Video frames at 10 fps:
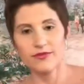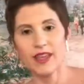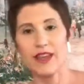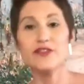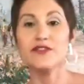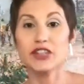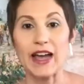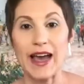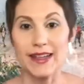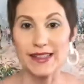Even for
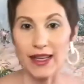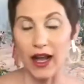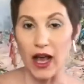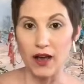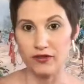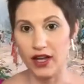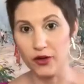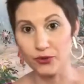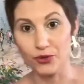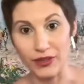guys that have
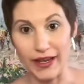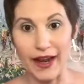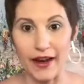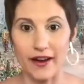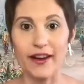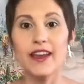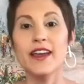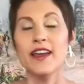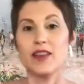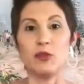unruly hair,
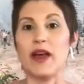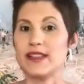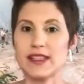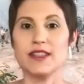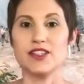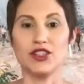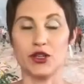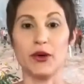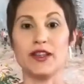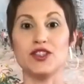the best thing to do
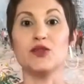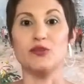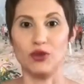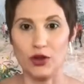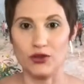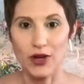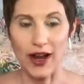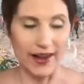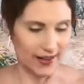is to blow dry.